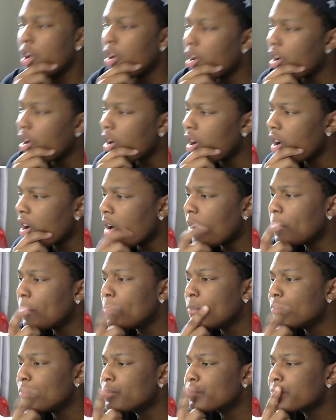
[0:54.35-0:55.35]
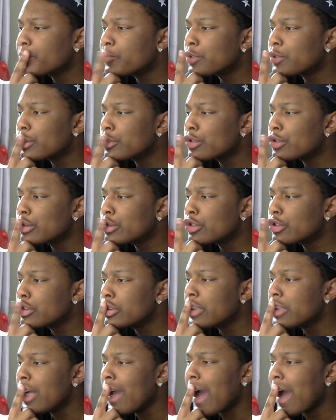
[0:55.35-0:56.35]
Um,
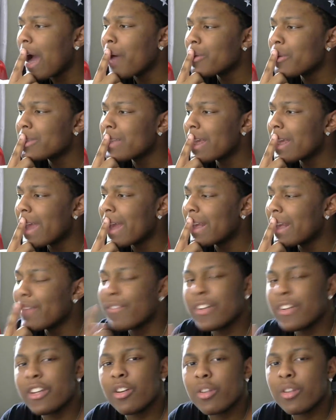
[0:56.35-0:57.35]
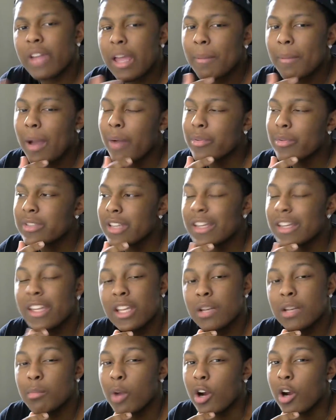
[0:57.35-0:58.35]
I would say any video game, I would say
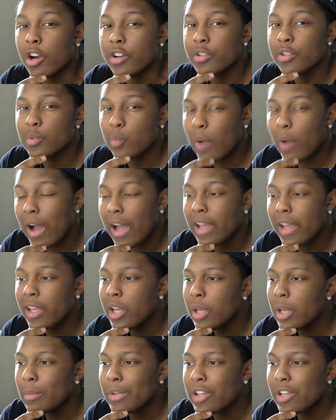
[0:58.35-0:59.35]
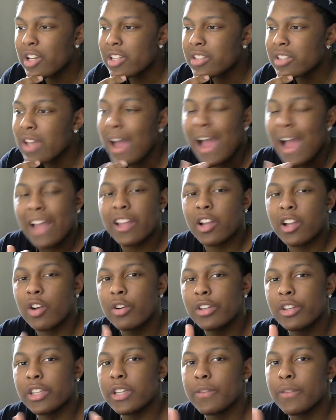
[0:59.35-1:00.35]
Kingdom Hearts. Why? Because I can go
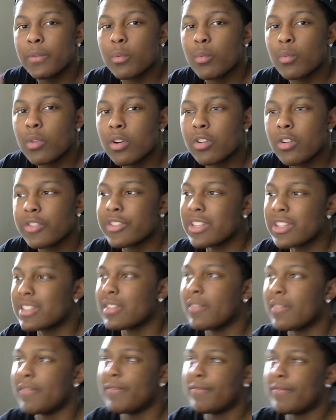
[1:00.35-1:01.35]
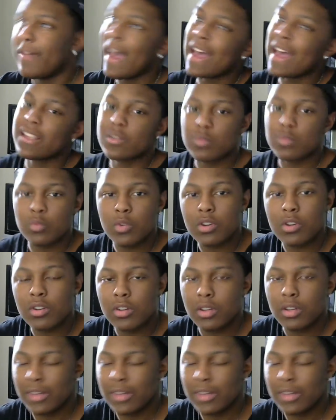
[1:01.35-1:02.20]
to different worlds. It's a vast world.